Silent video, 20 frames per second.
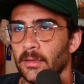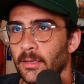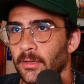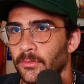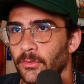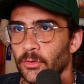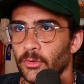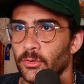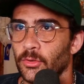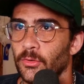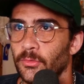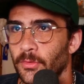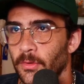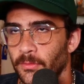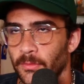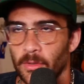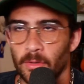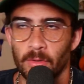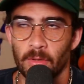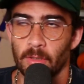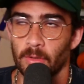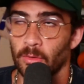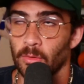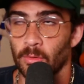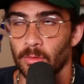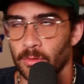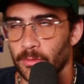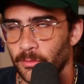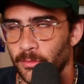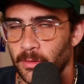that if you're 250, you need
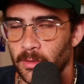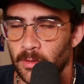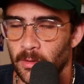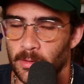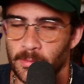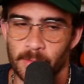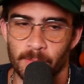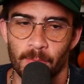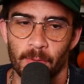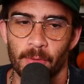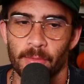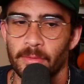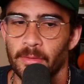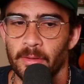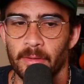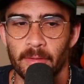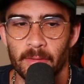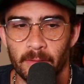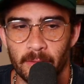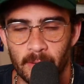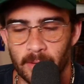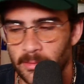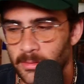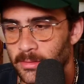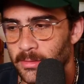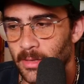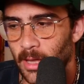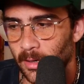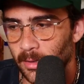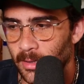250 grams of protein,
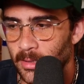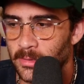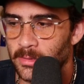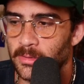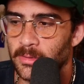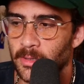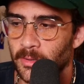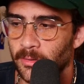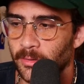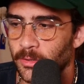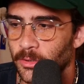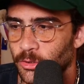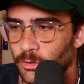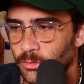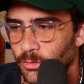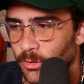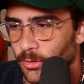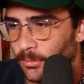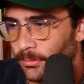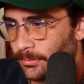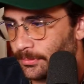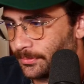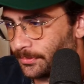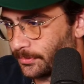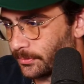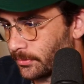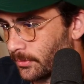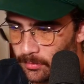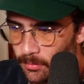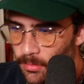that's not necessarily true.
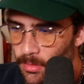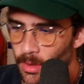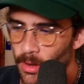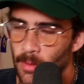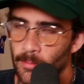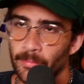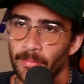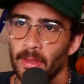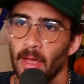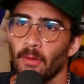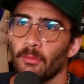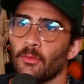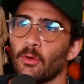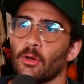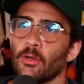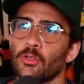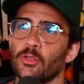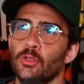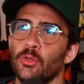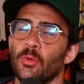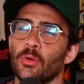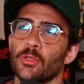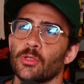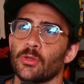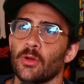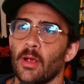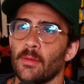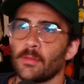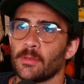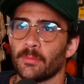Now, of course,
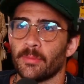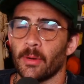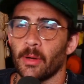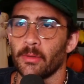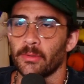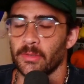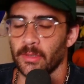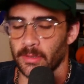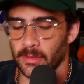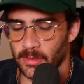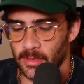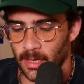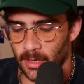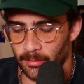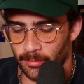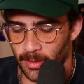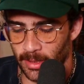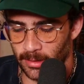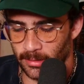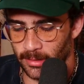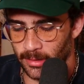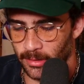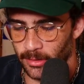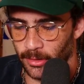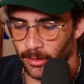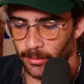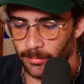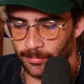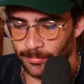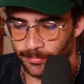200 grams of protein is not a big
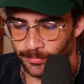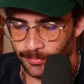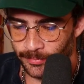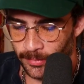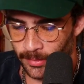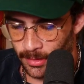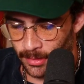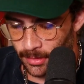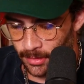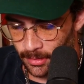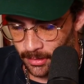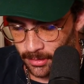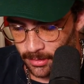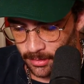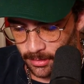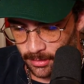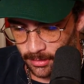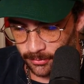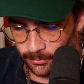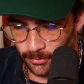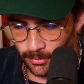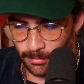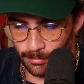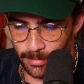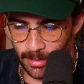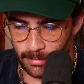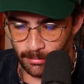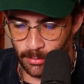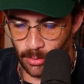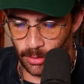deal for a
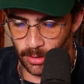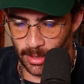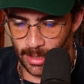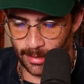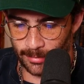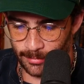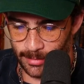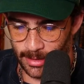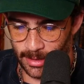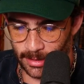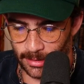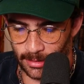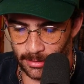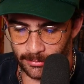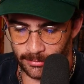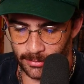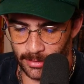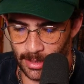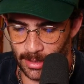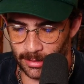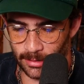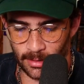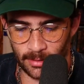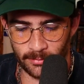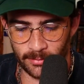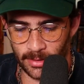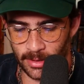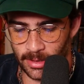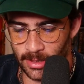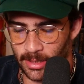big boy like me. I
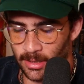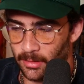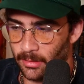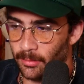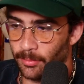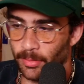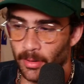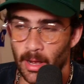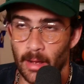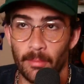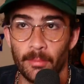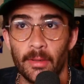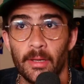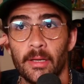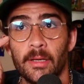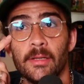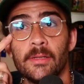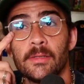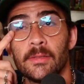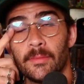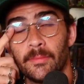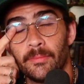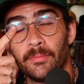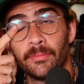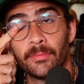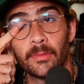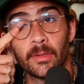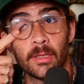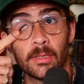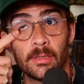love to eat. The problem is,
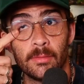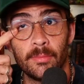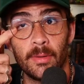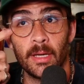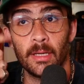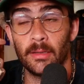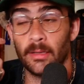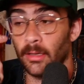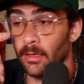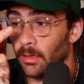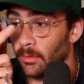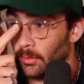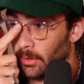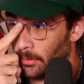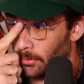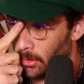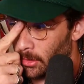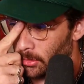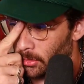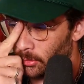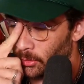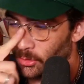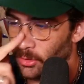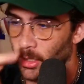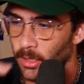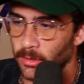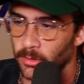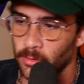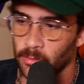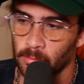it's a big deal when I'm also
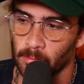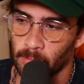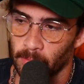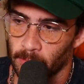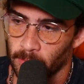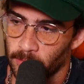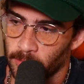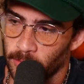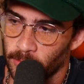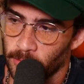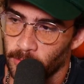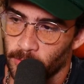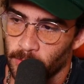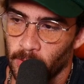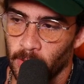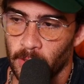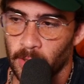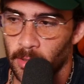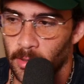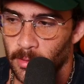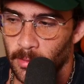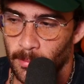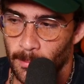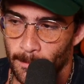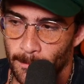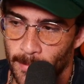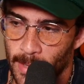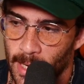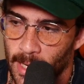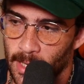trying to do
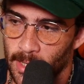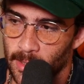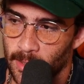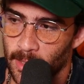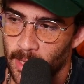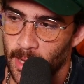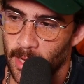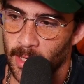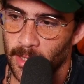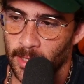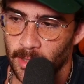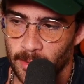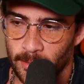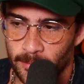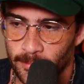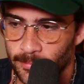main gaining,